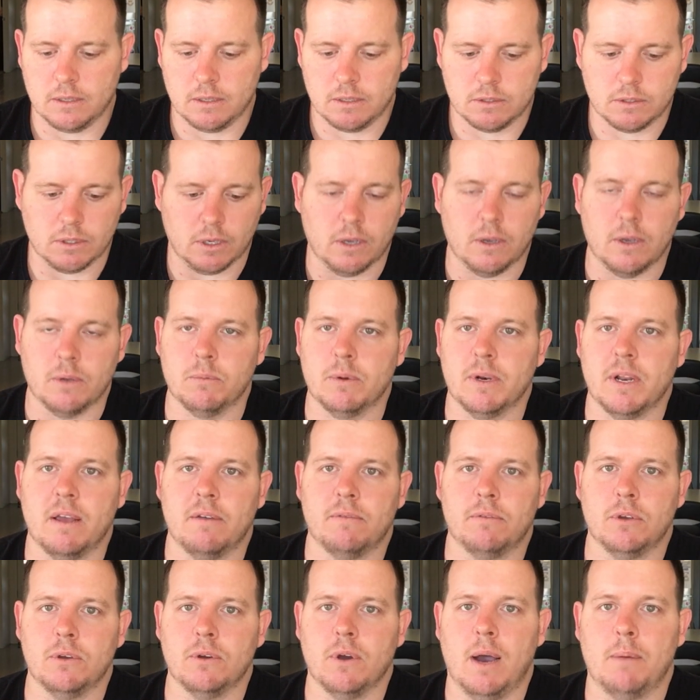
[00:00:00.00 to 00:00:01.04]
So
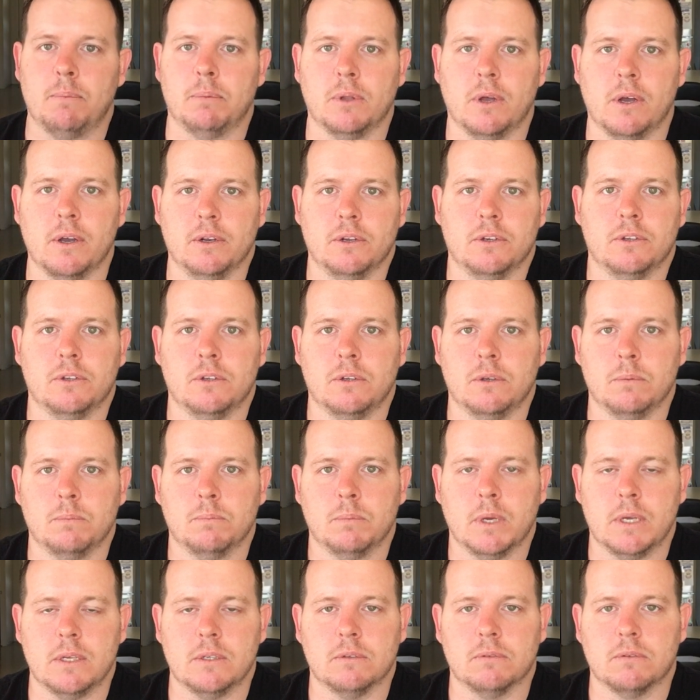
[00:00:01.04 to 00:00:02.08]
whenever you upload a new
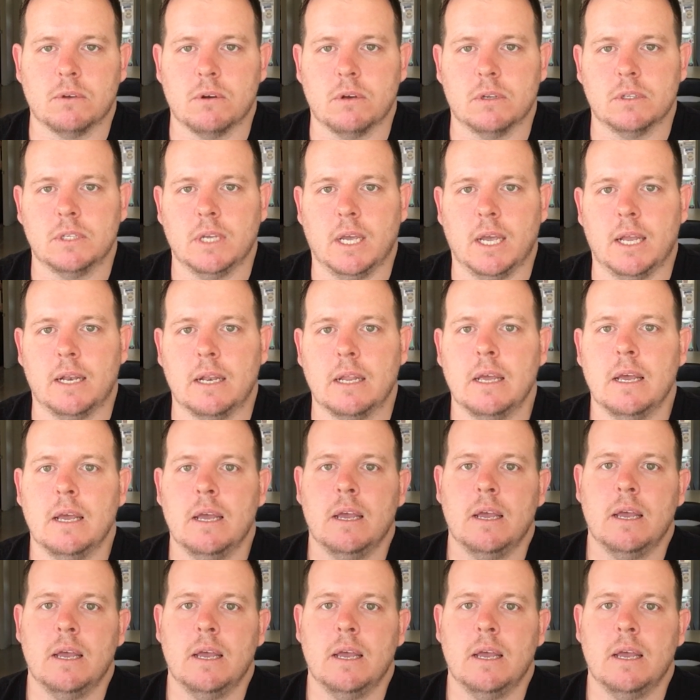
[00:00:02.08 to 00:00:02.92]
piece of content